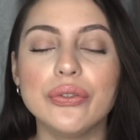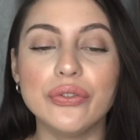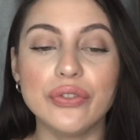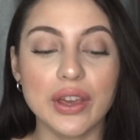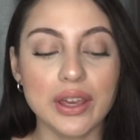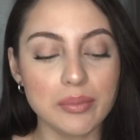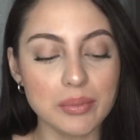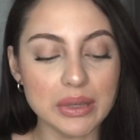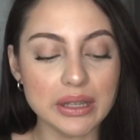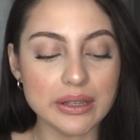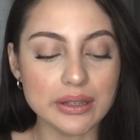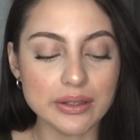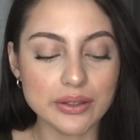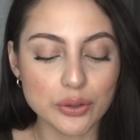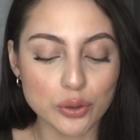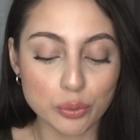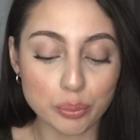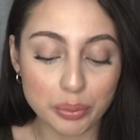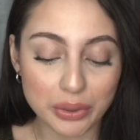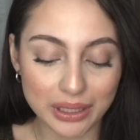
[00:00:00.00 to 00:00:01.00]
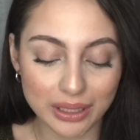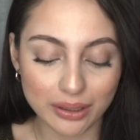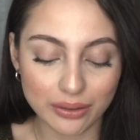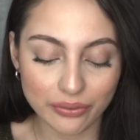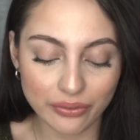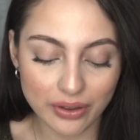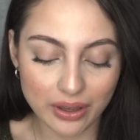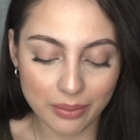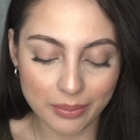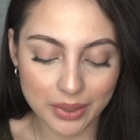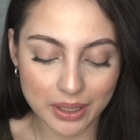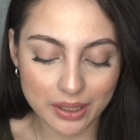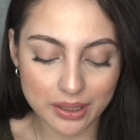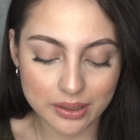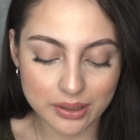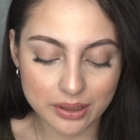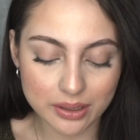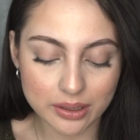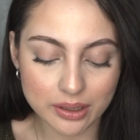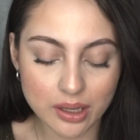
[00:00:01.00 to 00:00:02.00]
famous or being
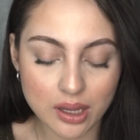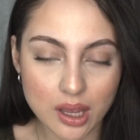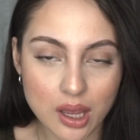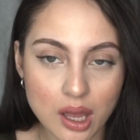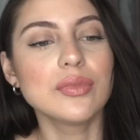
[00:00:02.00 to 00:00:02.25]
famous.